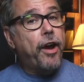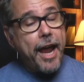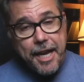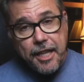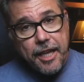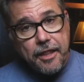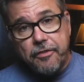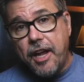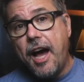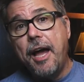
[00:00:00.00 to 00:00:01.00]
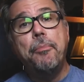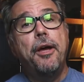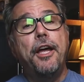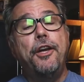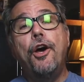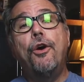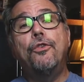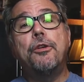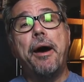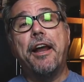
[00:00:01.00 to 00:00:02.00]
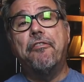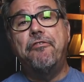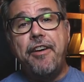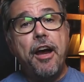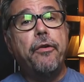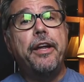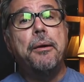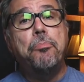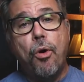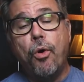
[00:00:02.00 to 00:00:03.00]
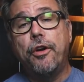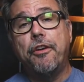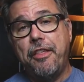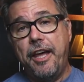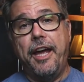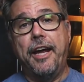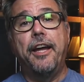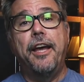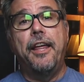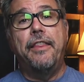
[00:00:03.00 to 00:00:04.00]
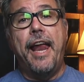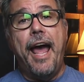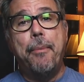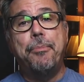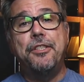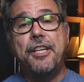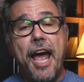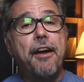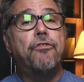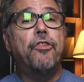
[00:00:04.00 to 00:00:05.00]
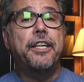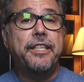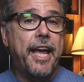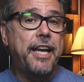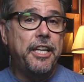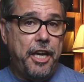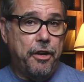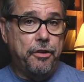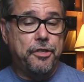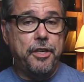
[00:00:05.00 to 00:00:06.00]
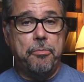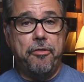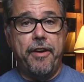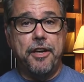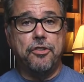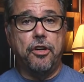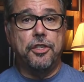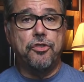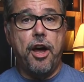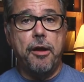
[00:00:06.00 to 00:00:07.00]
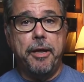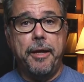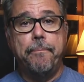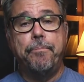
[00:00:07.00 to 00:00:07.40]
for any length of time knows about a very important thing that happens every 10 years in professional astronomy.